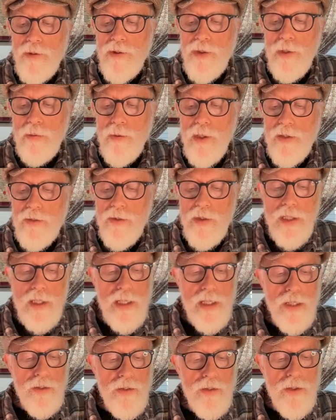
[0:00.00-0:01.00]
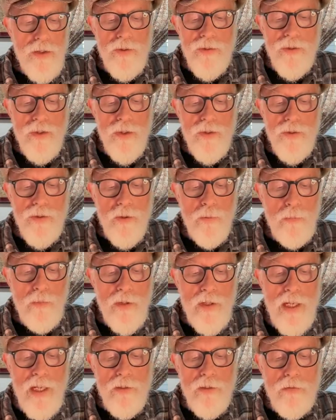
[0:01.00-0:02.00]
she once again used her
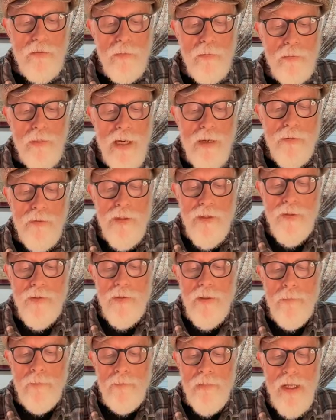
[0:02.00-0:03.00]
supernatural powers